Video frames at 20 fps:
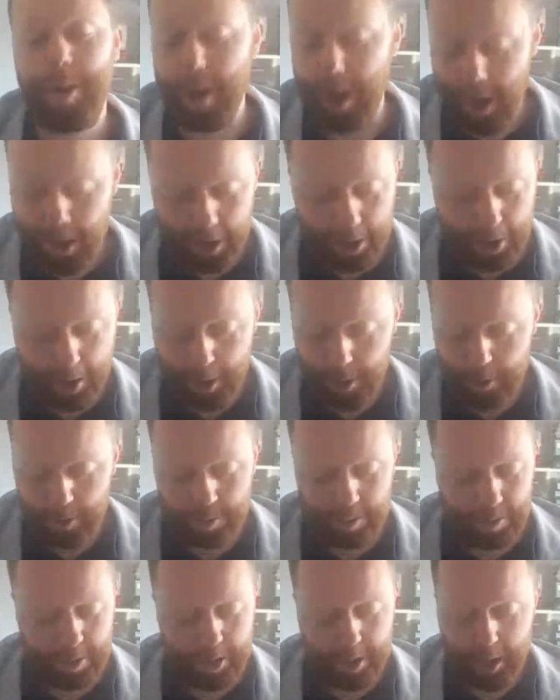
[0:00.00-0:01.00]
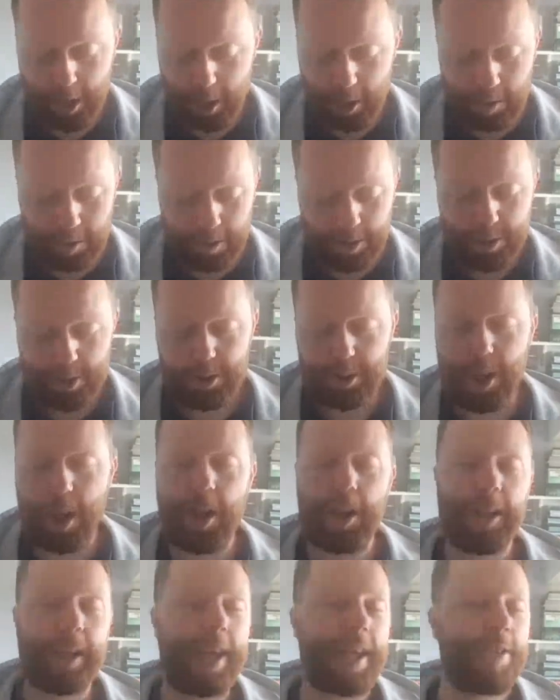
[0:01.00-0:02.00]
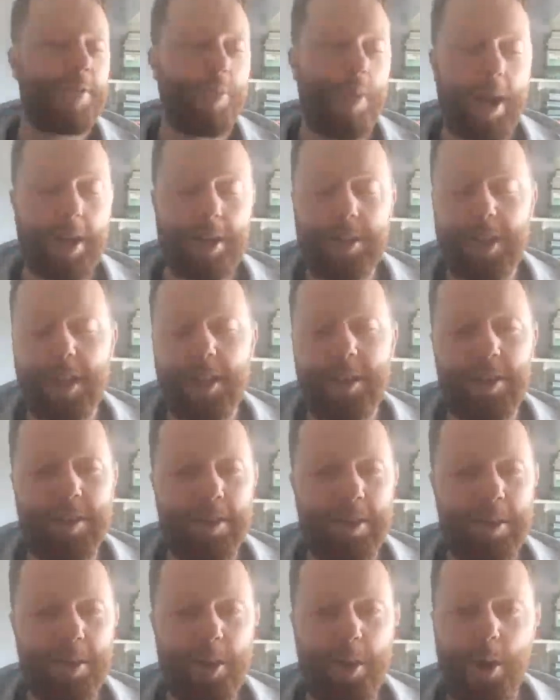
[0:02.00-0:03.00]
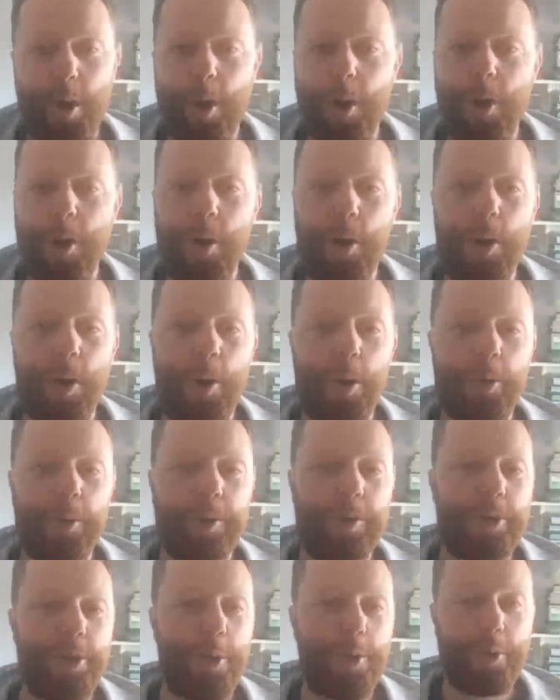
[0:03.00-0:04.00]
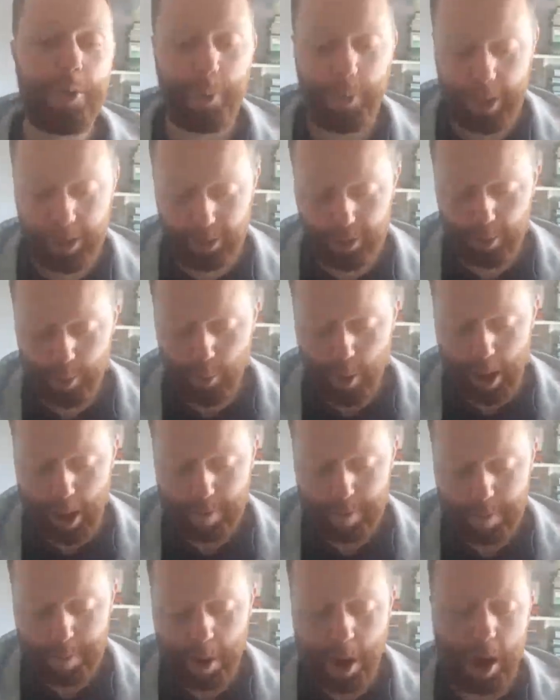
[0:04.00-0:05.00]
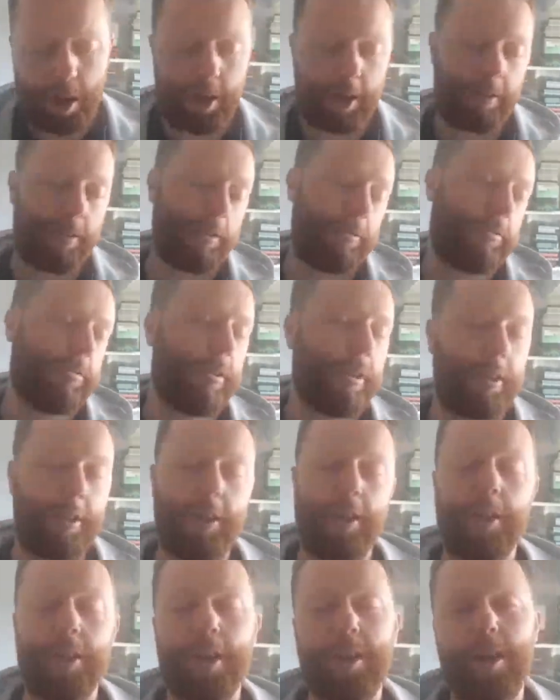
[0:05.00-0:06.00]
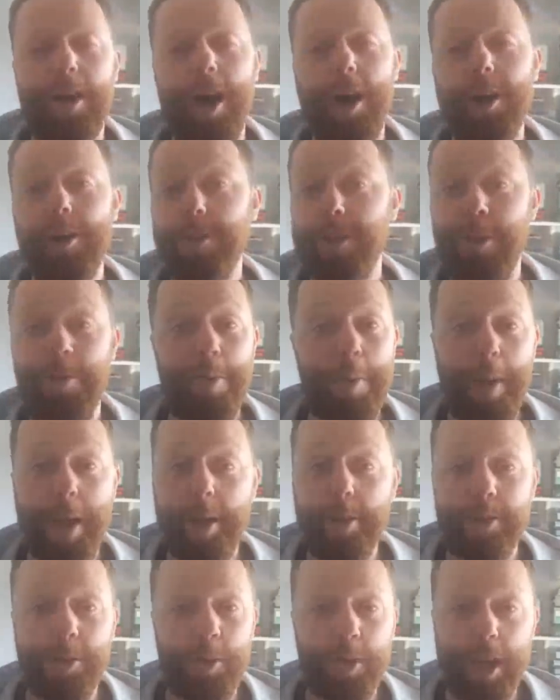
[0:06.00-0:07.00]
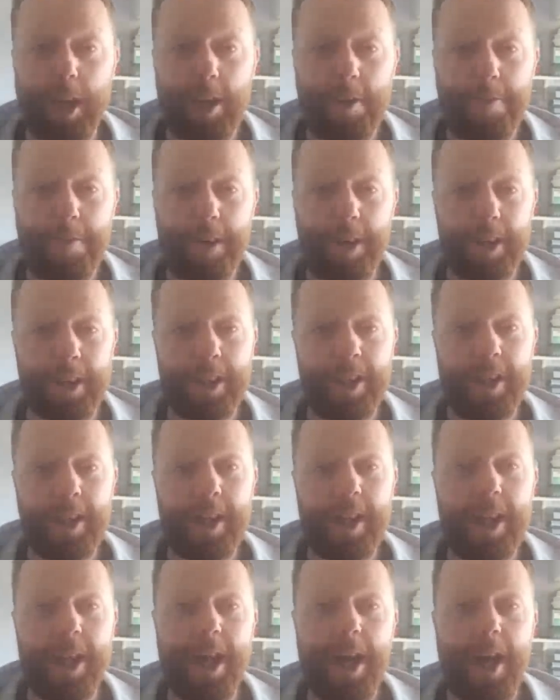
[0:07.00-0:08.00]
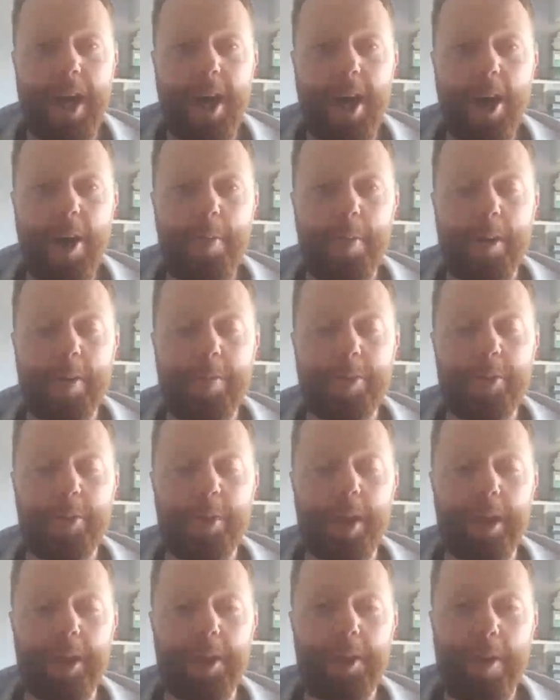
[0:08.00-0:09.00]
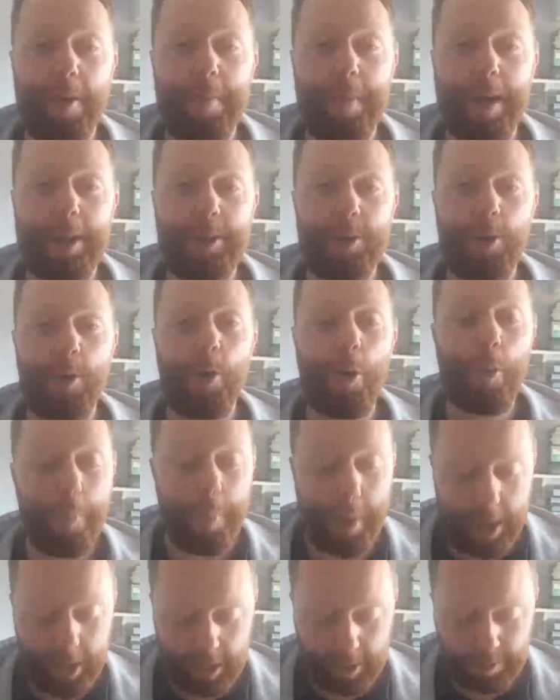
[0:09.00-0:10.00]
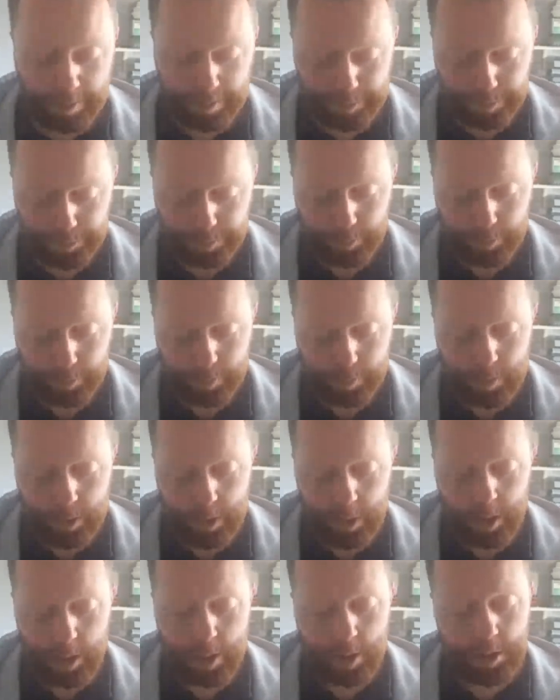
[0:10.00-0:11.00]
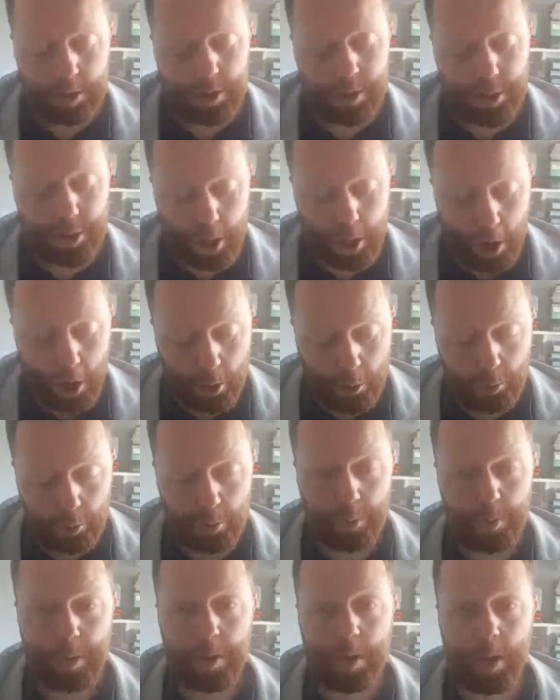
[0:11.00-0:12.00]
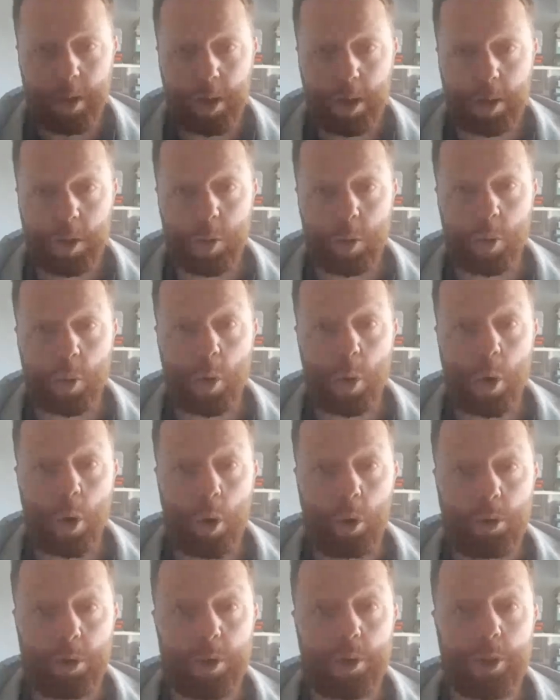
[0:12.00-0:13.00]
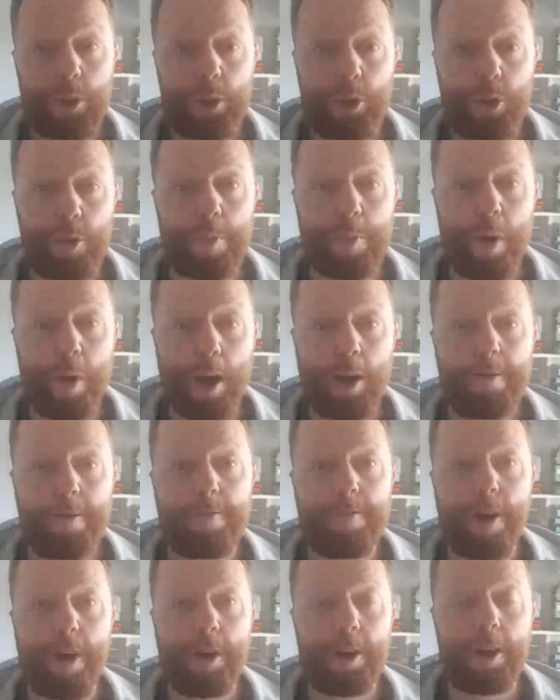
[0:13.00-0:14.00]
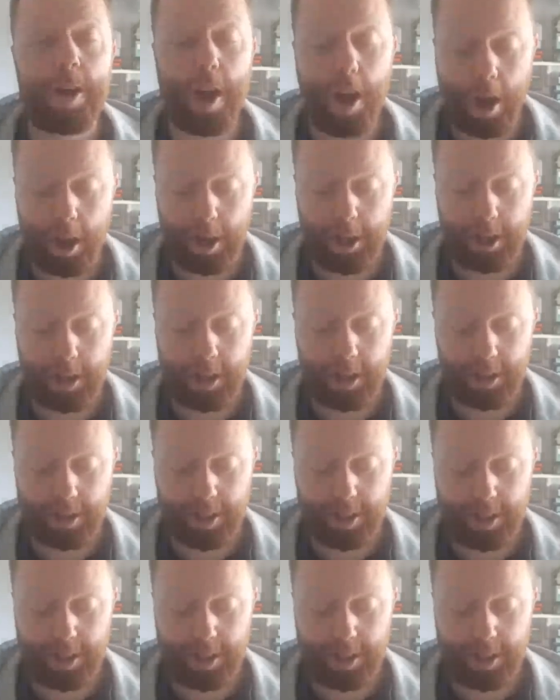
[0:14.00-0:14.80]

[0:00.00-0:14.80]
I don't know, Sterling gets rested during the week or whatever. But I don't see Romeu doing anything. And I'm sure that could come back to haunt me. So, on to my front line.